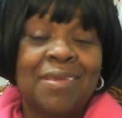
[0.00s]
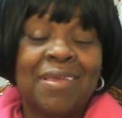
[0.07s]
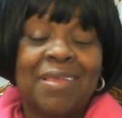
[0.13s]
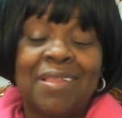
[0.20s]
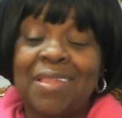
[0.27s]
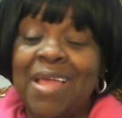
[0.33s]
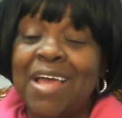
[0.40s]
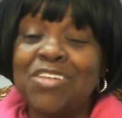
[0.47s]

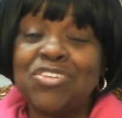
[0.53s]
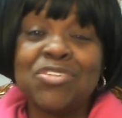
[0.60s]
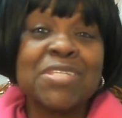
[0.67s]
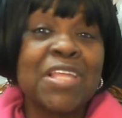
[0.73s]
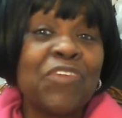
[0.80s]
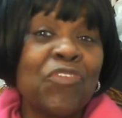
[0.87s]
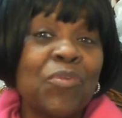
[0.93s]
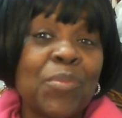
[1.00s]
Not just
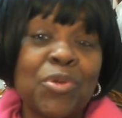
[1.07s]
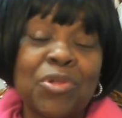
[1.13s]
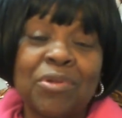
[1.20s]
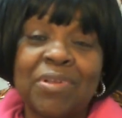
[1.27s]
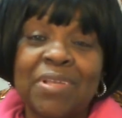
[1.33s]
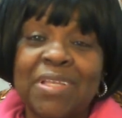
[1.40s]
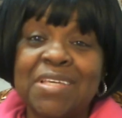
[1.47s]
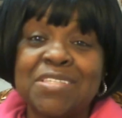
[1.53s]
leave them on
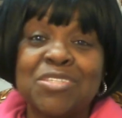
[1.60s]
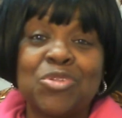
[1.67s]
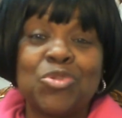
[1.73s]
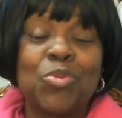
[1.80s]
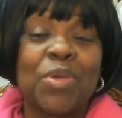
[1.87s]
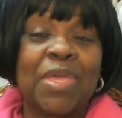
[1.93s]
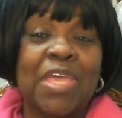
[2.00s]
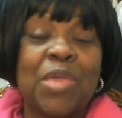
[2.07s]
your list so
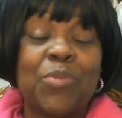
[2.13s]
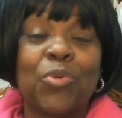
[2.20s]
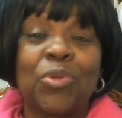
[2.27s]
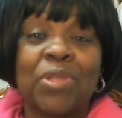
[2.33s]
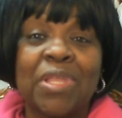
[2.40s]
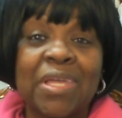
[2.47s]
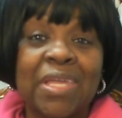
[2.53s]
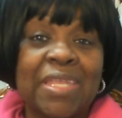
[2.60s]
you can keep
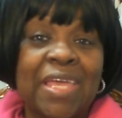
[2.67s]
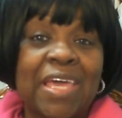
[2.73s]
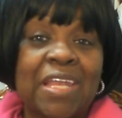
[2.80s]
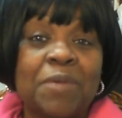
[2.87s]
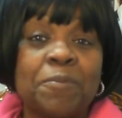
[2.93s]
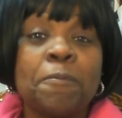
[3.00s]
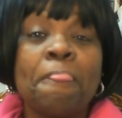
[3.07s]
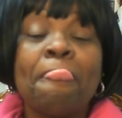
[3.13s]
on looking at
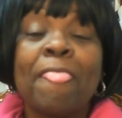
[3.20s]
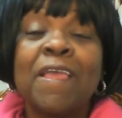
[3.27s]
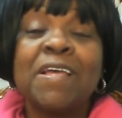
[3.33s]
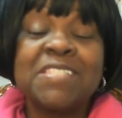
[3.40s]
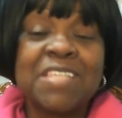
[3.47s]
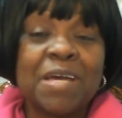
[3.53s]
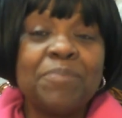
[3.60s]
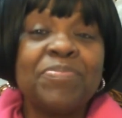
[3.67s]
them.
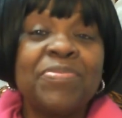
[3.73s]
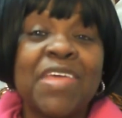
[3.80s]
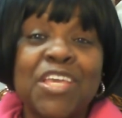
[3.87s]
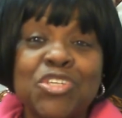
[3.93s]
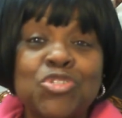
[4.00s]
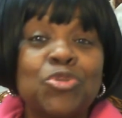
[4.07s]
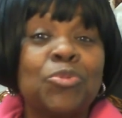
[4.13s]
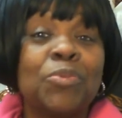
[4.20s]
Some
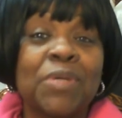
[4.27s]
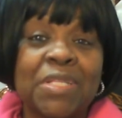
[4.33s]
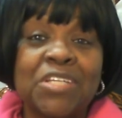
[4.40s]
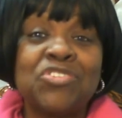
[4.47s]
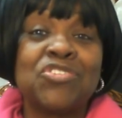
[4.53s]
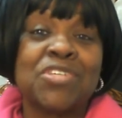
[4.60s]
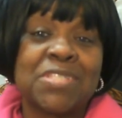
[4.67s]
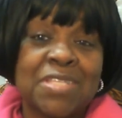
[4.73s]
things you're
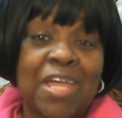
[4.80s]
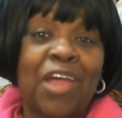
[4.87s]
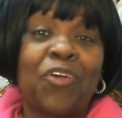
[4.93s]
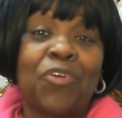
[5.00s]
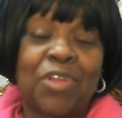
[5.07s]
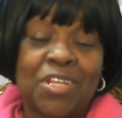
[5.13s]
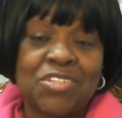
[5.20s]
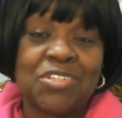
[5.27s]
really just not
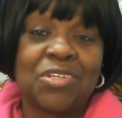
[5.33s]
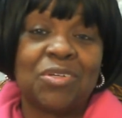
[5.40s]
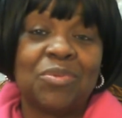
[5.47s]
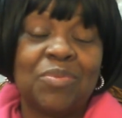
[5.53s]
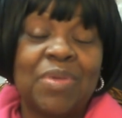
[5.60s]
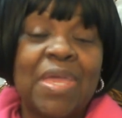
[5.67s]
going to do.